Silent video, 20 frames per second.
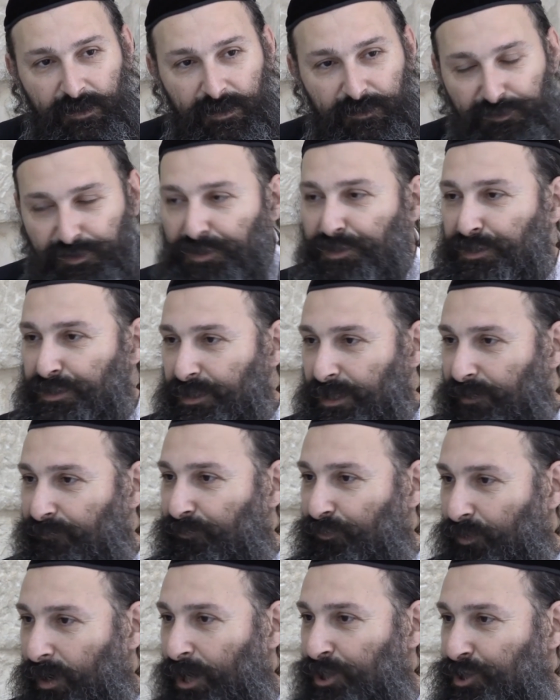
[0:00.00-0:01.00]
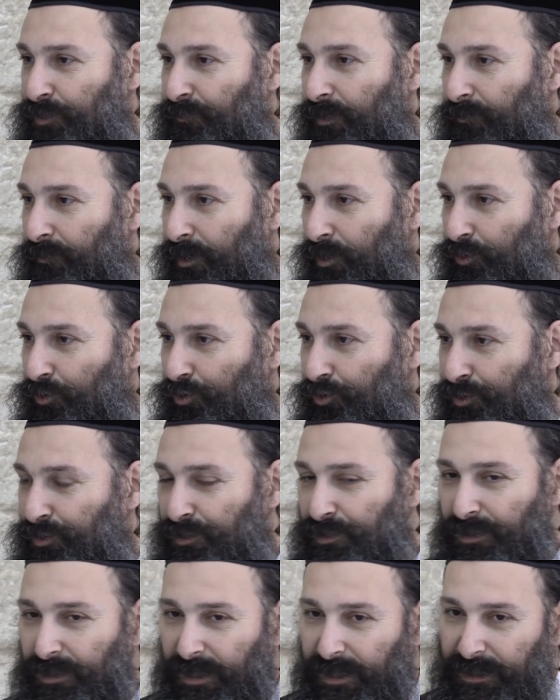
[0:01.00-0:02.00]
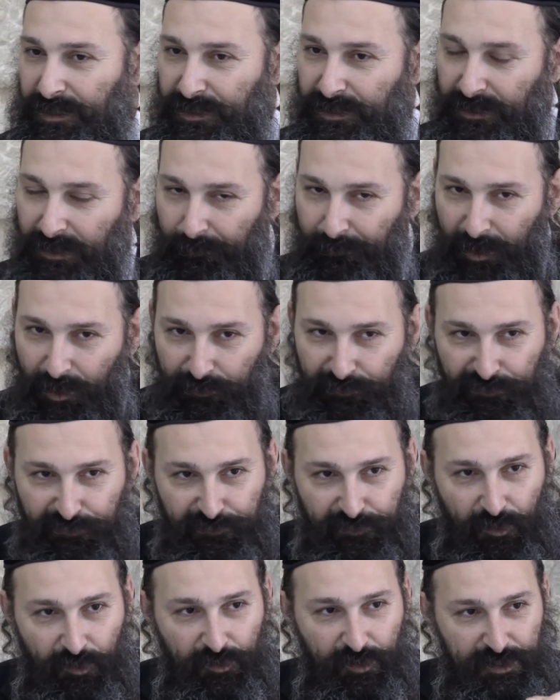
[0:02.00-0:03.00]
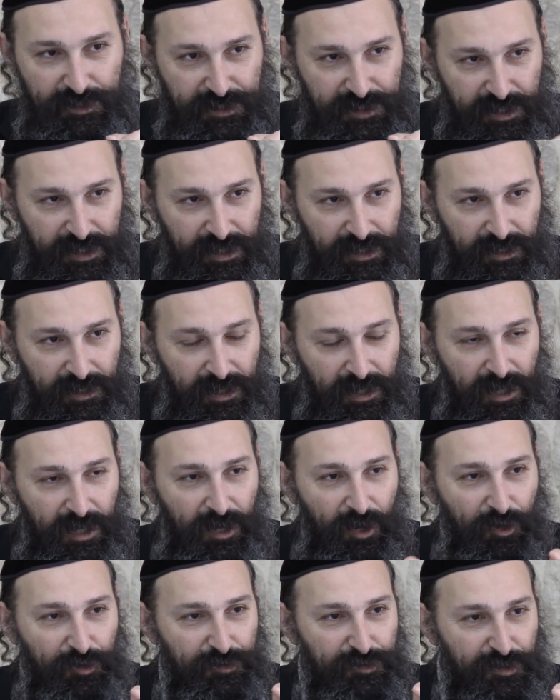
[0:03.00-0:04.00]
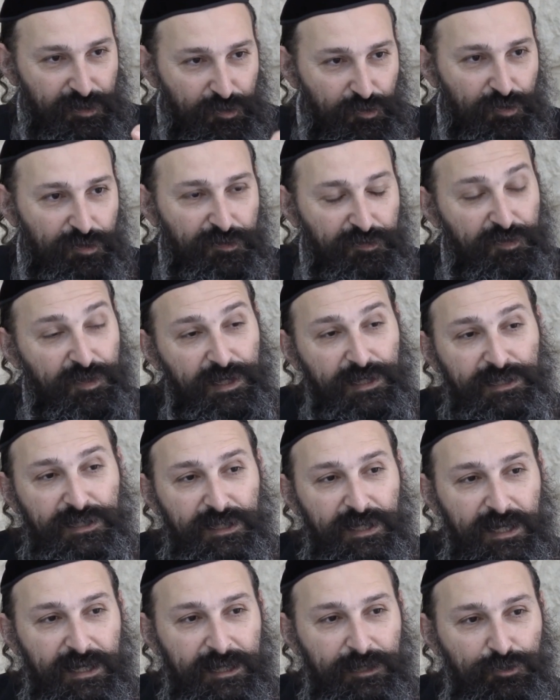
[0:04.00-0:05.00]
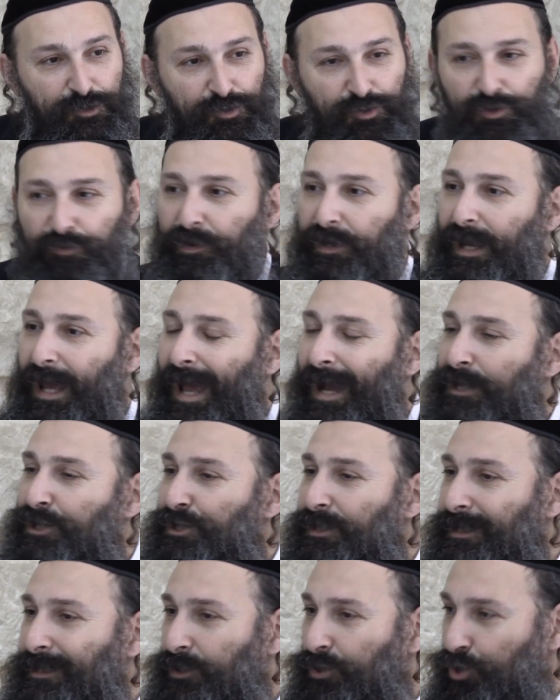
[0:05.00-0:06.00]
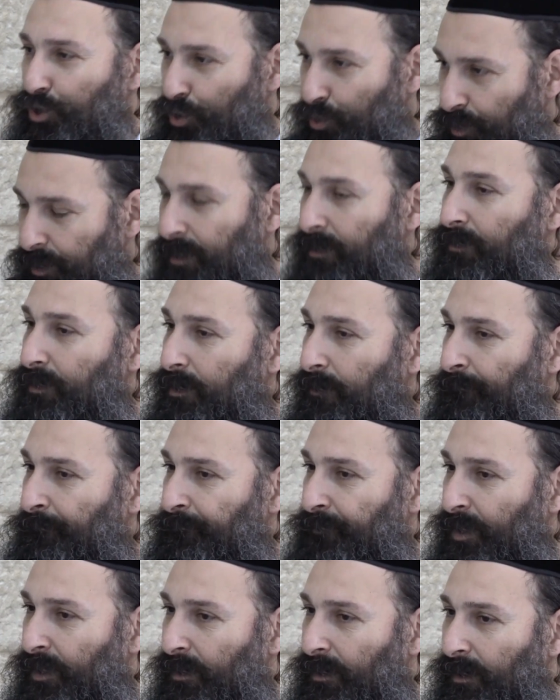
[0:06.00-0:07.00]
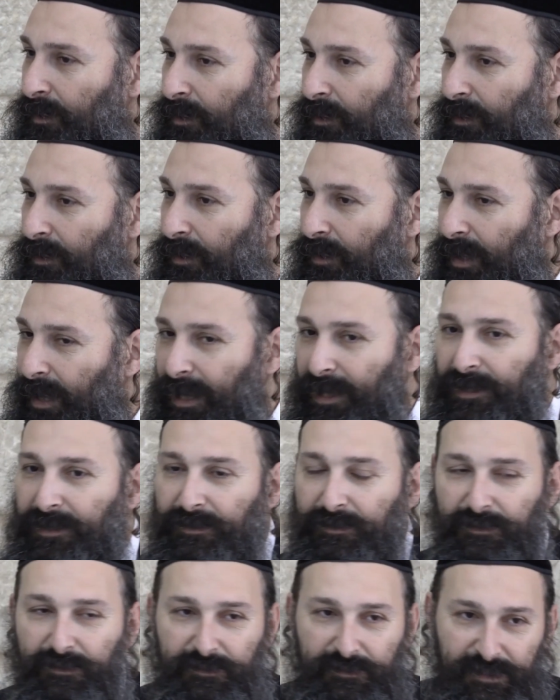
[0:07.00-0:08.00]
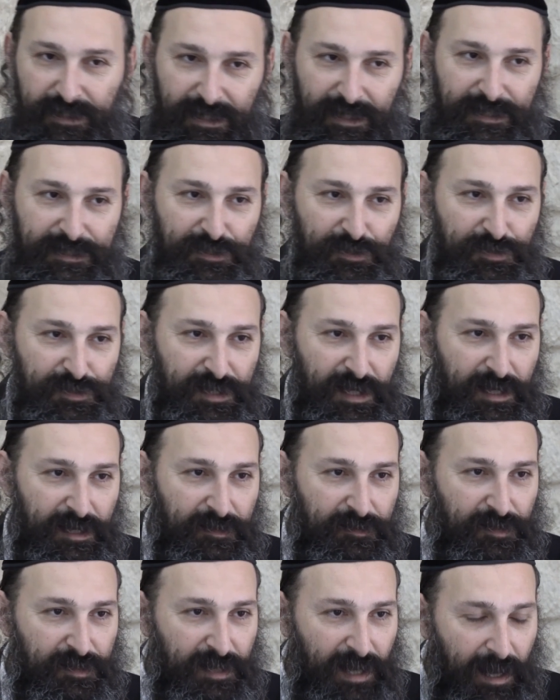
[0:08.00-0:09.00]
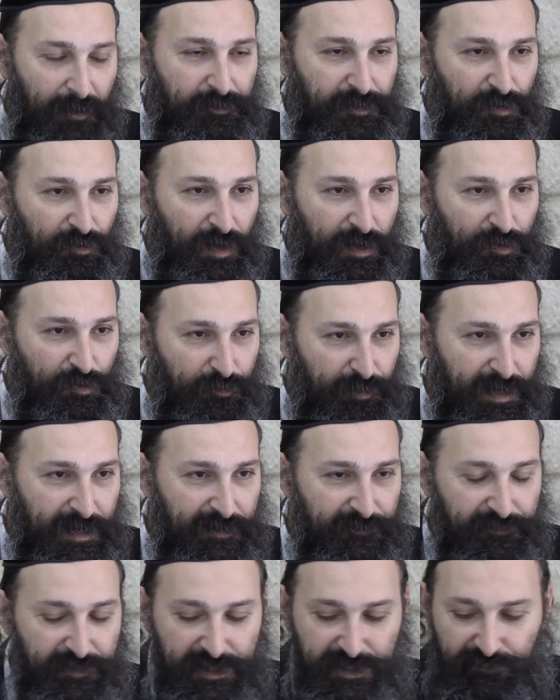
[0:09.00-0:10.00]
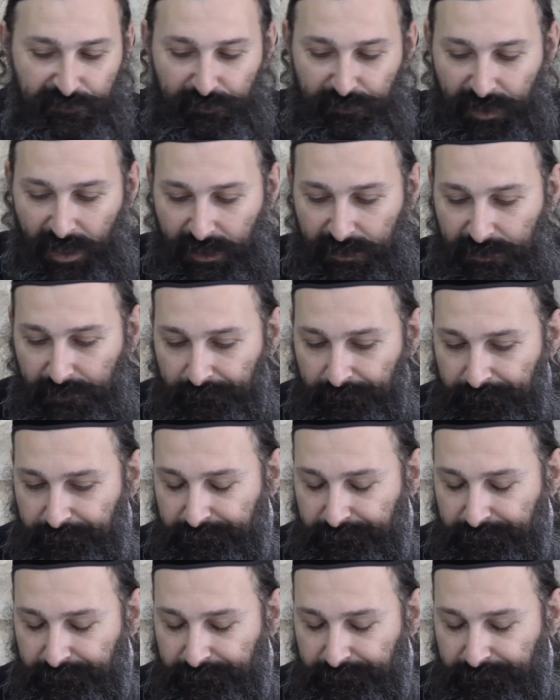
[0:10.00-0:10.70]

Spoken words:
And this is the Gevurah Shebemalchut. It's about focusing on the good things that I need to do, but actually doing them. And needless to say that I'm the one who benefits from that.